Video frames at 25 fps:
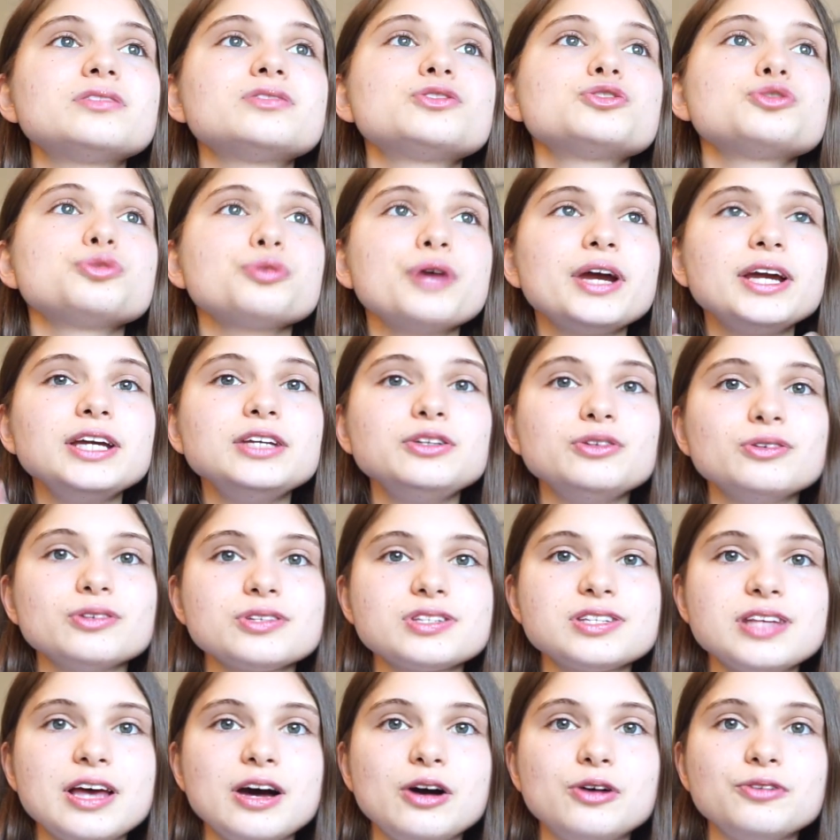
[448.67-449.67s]
train
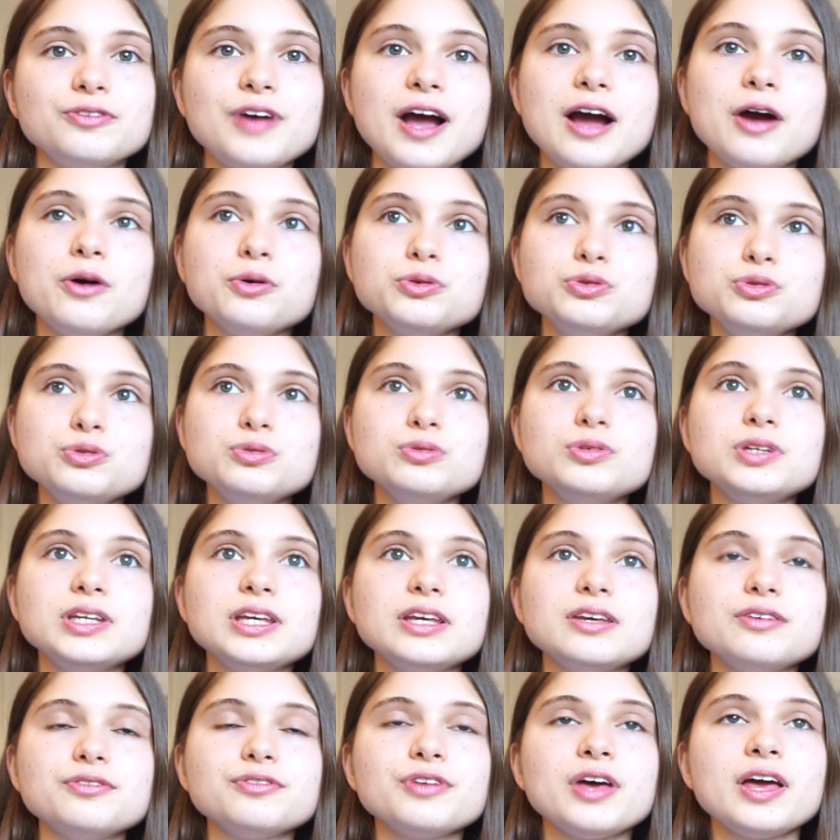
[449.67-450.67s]
yourself how to
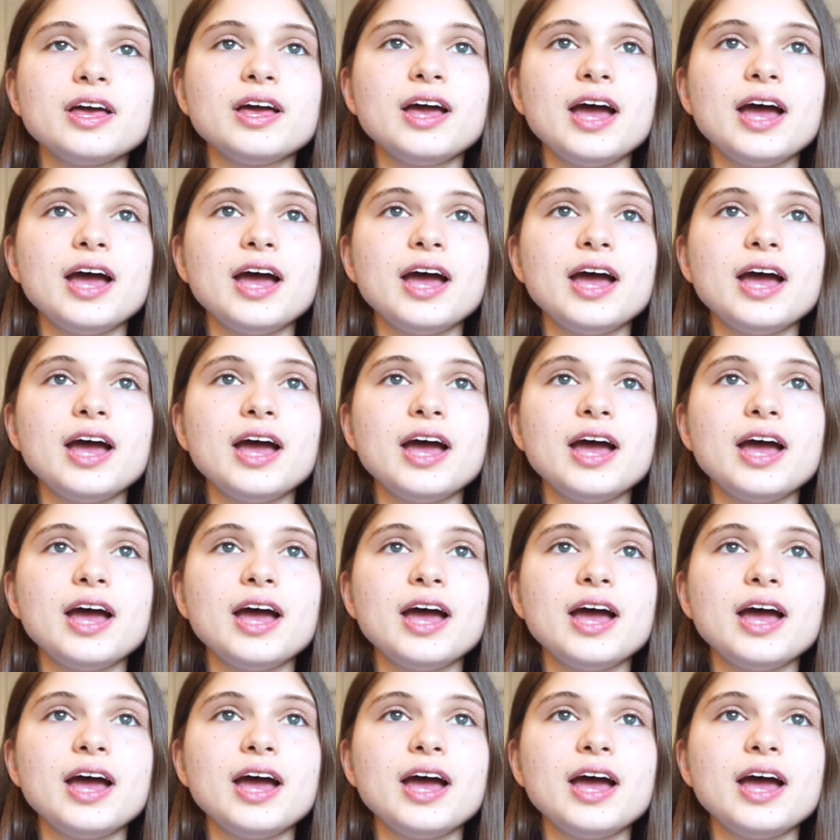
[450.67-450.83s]
give